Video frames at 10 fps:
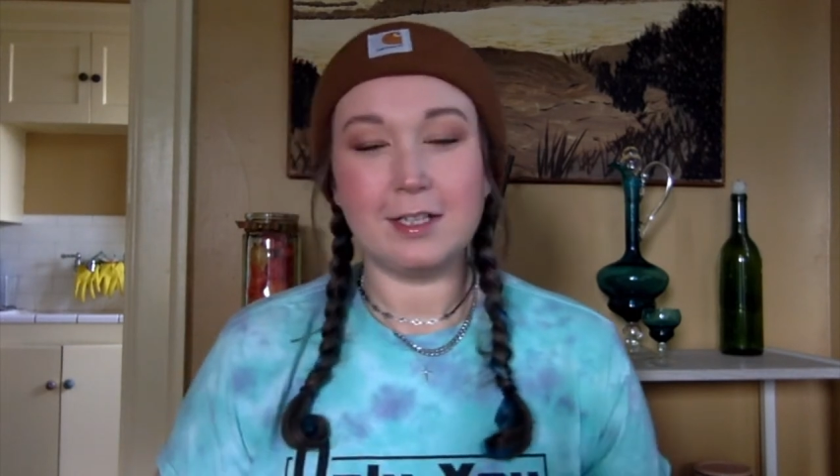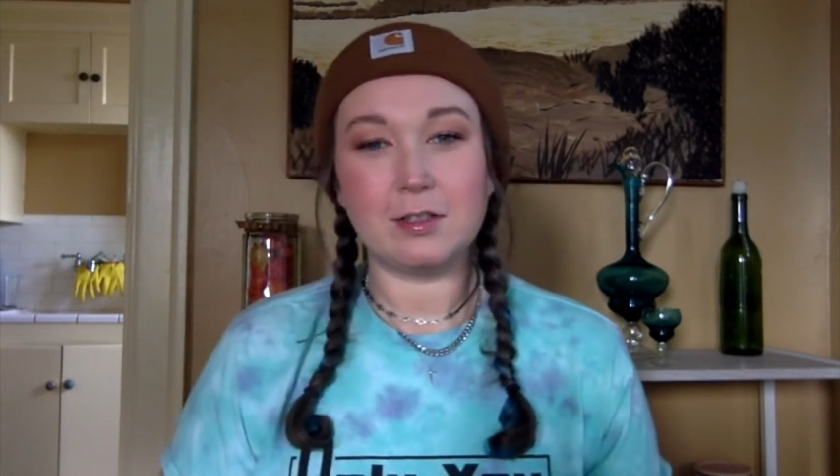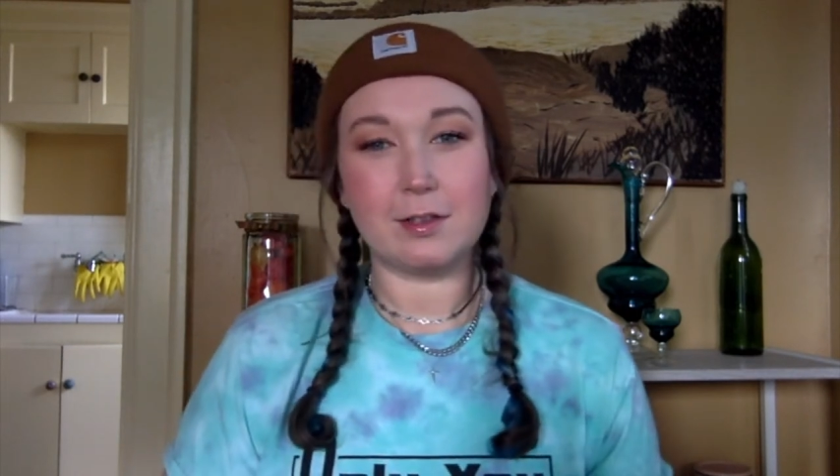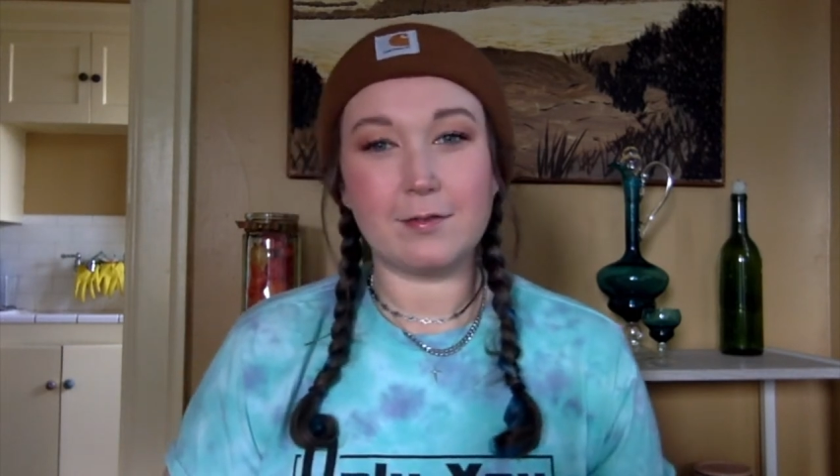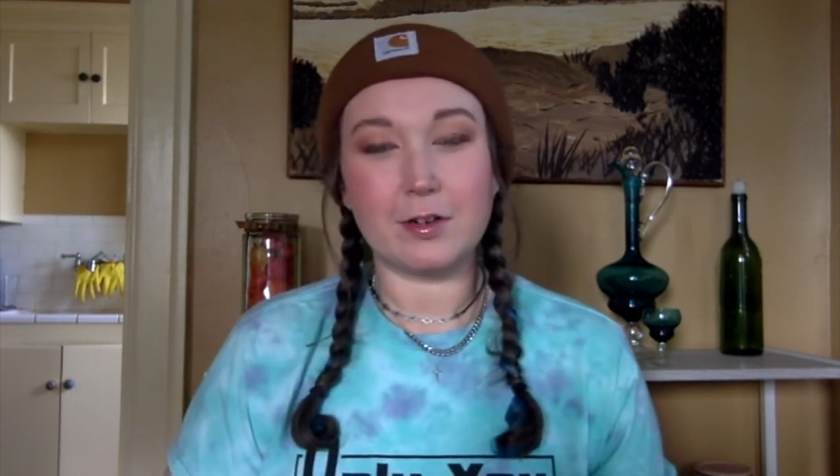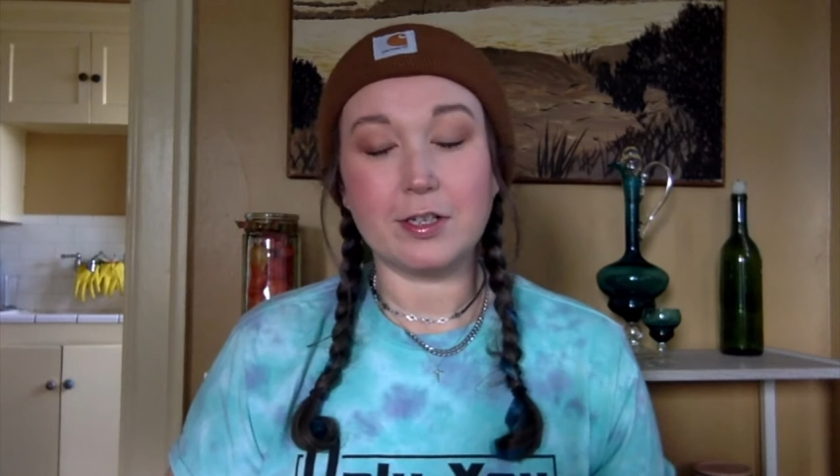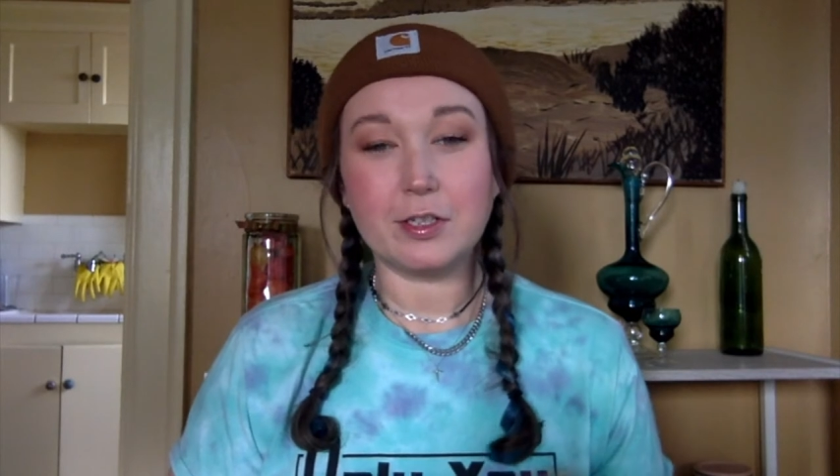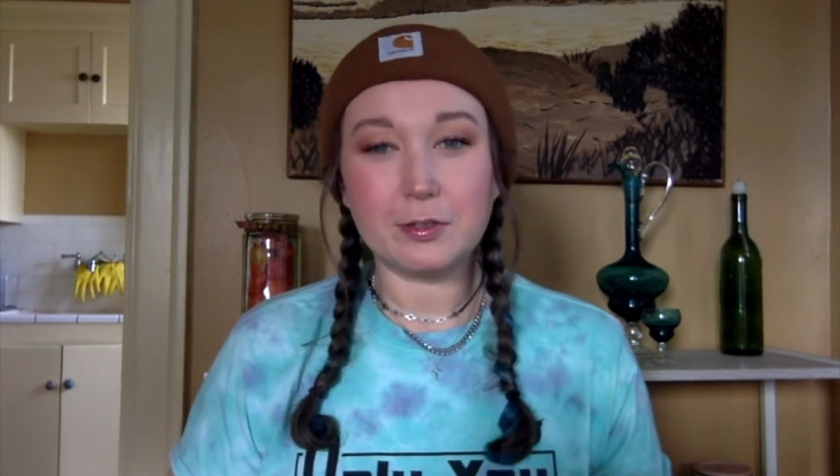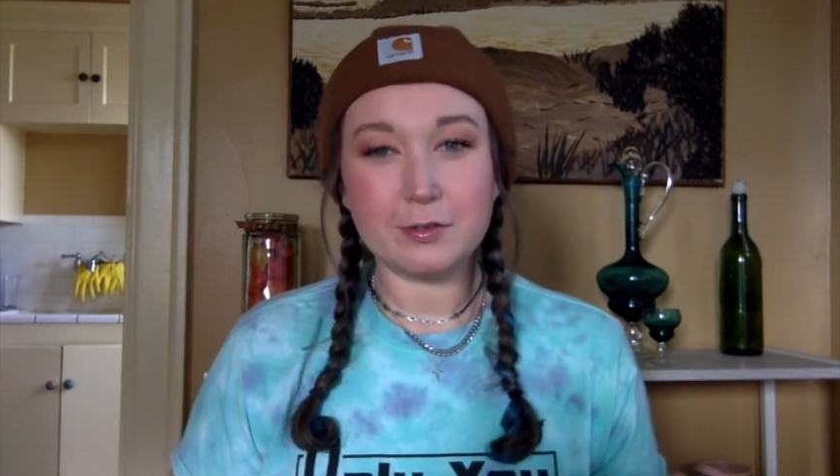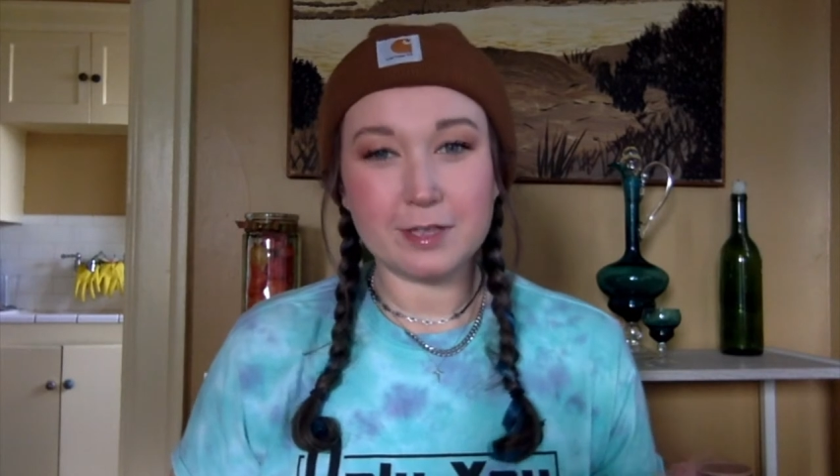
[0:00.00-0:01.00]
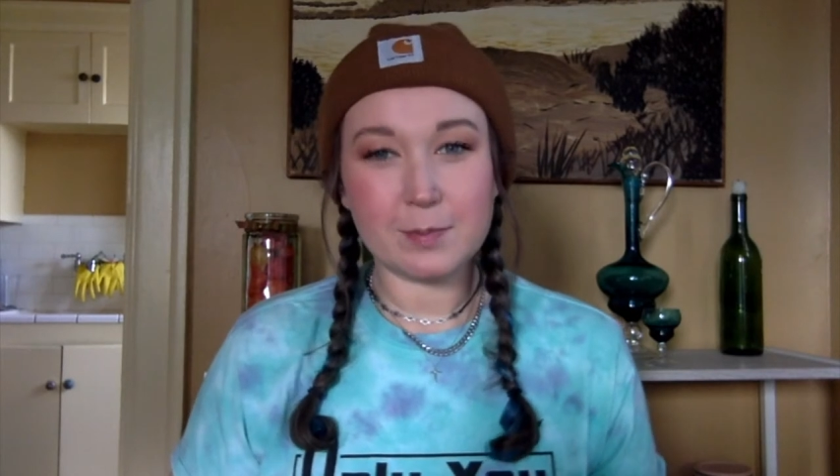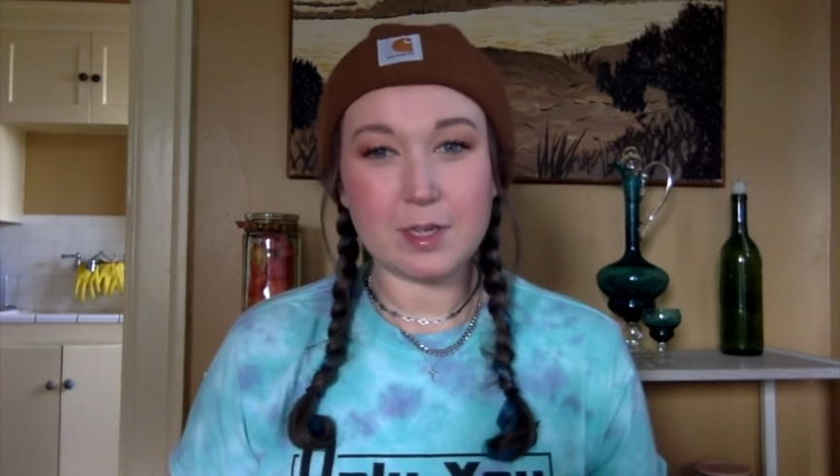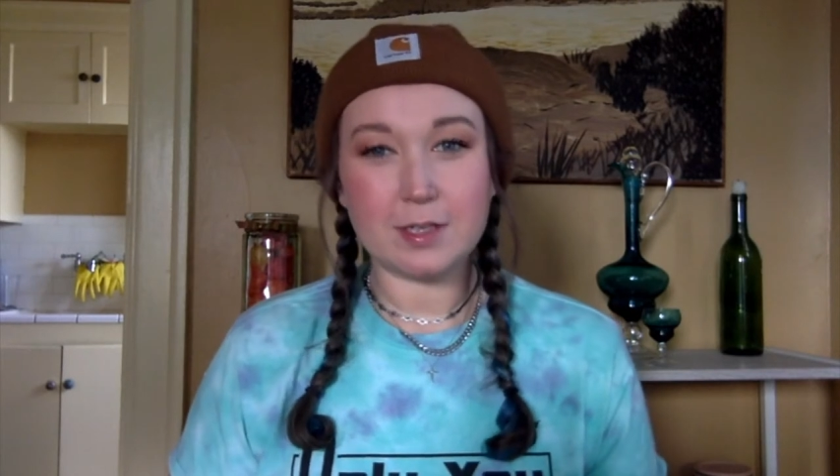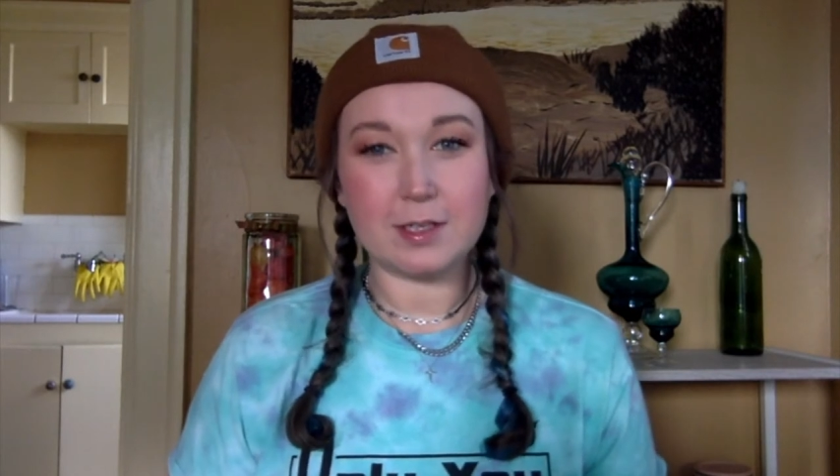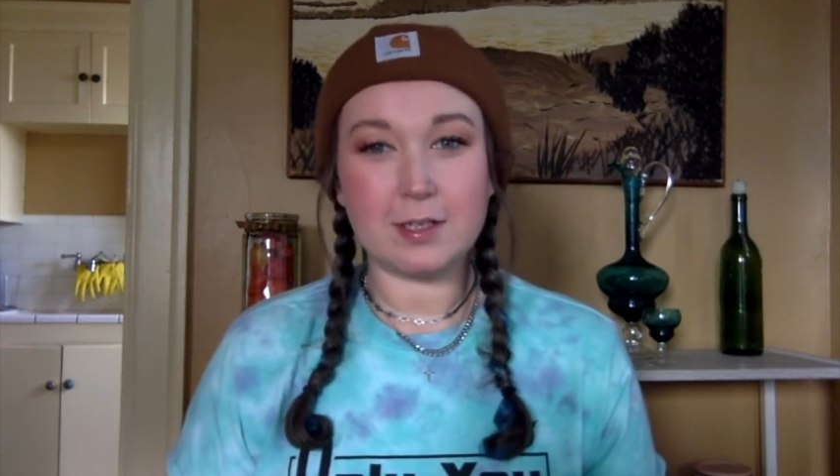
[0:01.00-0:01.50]
deliver a children's
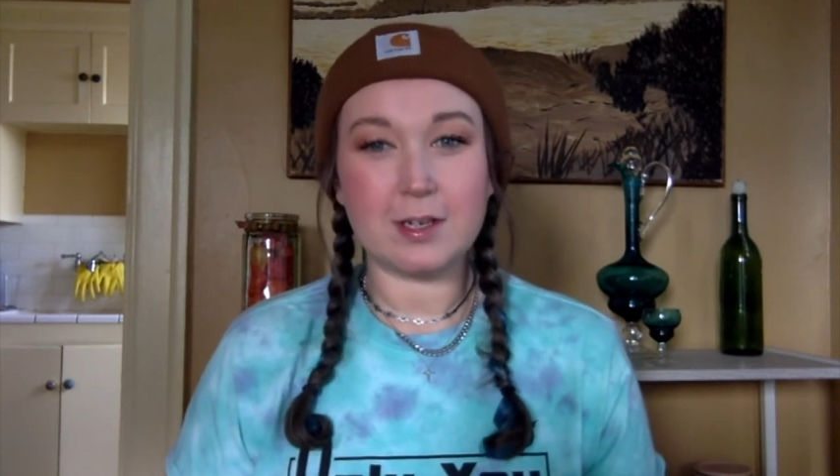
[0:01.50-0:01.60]
message,